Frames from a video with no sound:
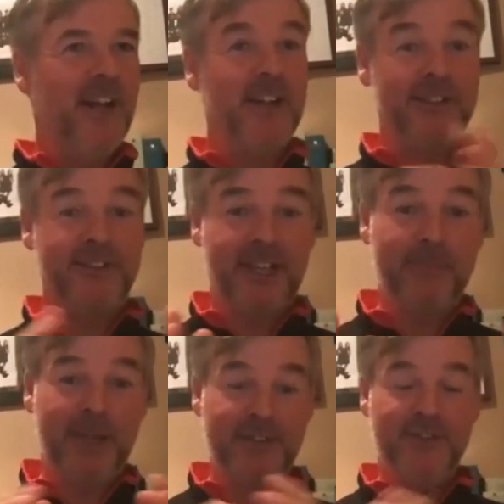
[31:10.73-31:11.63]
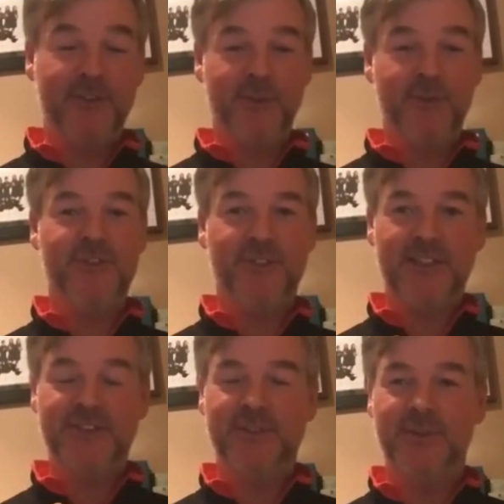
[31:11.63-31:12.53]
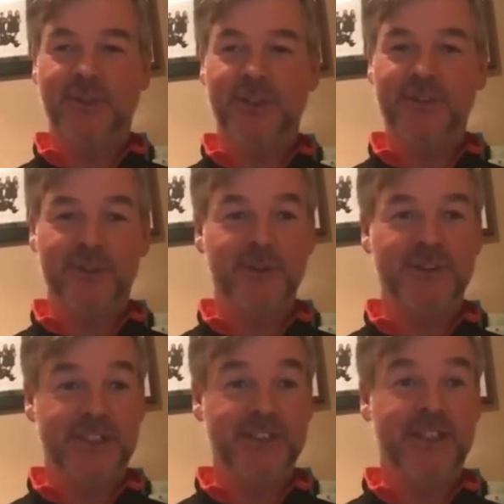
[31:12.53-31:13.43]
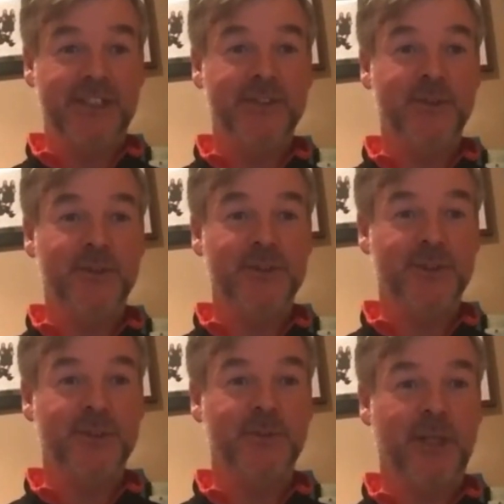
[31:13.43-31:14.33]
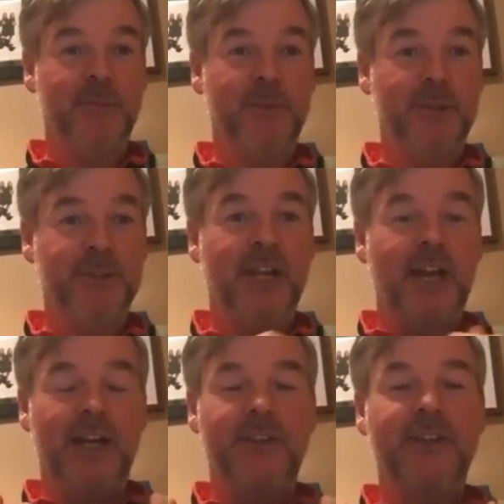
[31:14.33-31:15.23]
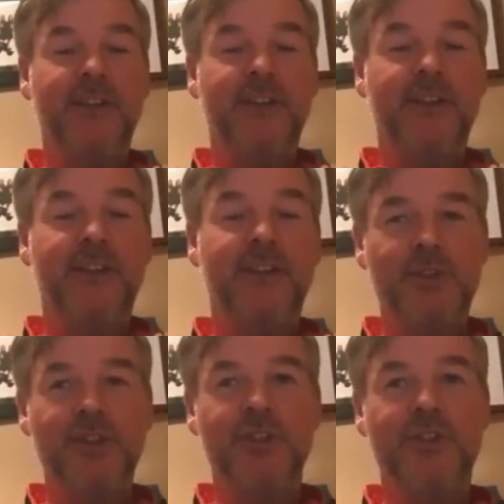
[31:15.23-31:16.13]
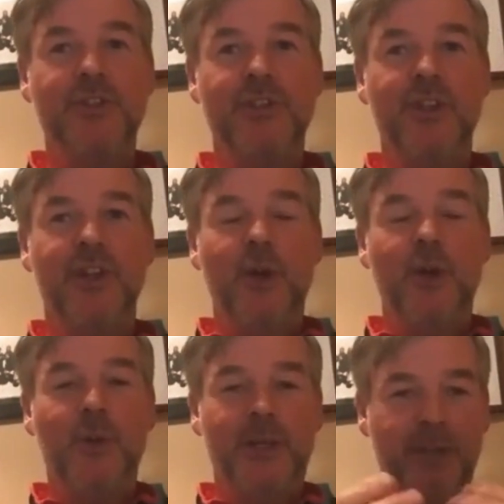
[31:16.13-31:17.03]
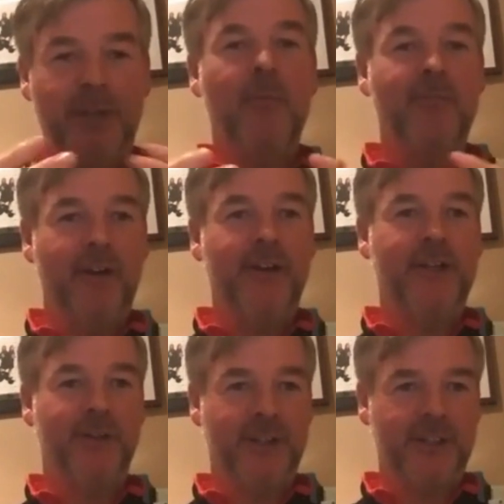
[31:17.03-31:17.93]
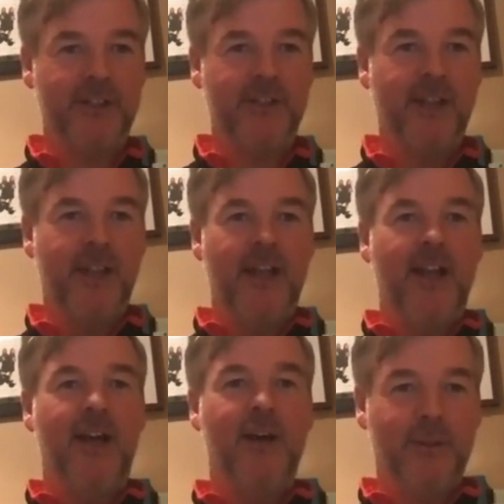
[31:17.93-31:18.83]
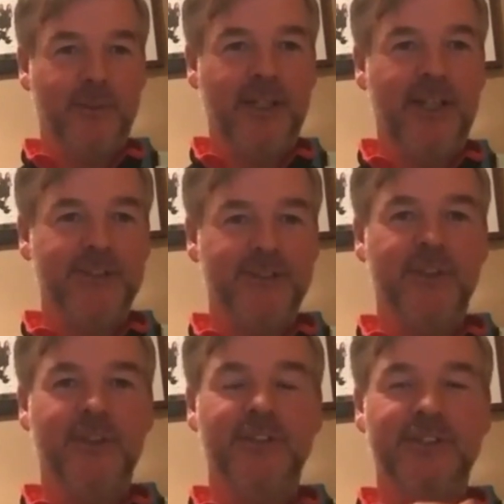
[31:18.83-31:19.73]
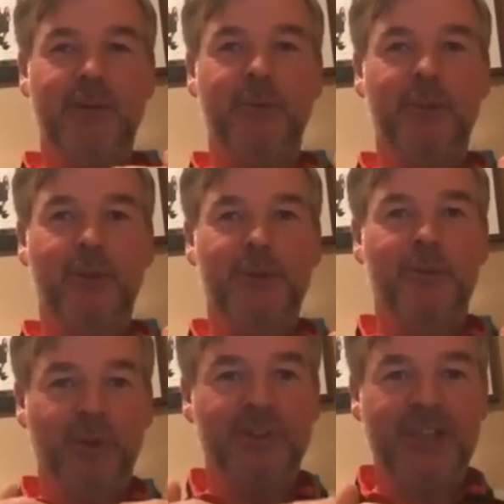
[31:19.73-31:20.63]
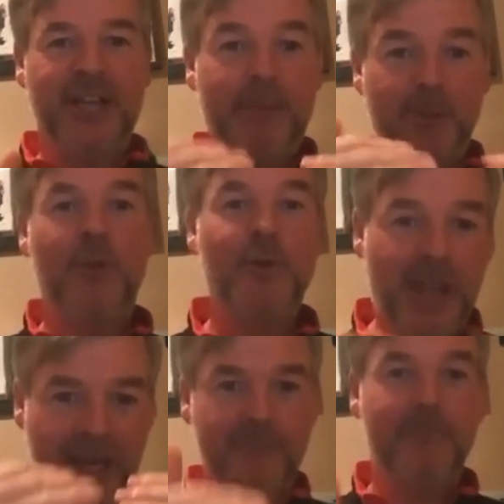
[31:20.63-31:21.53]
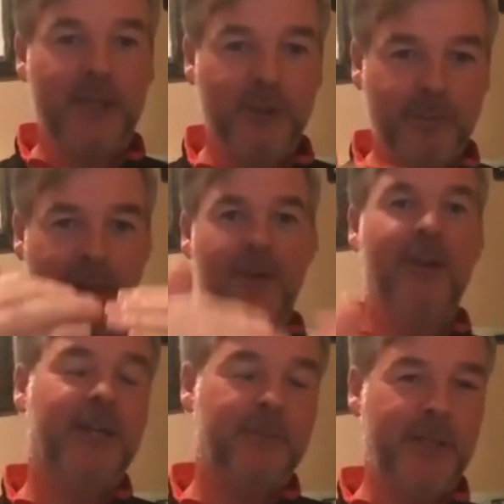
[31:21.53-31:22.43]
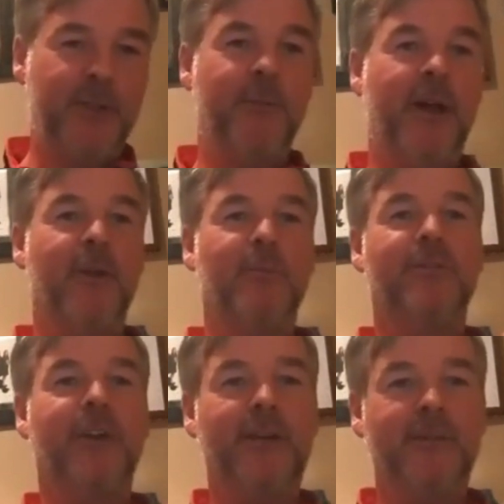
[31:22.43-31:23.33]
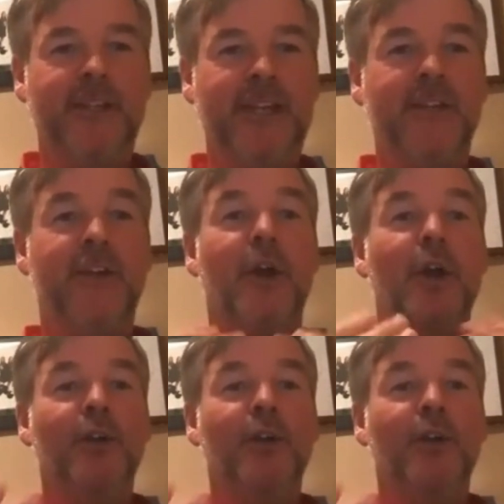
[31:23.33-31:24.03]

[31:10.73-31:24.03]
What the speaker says: And I mentioned that story on coach education courses as well, because I think as coaches, we can become very critical of our players in front of us, and we always want to say, I'm the coach, I can make you better, I can make you better. And we're very key to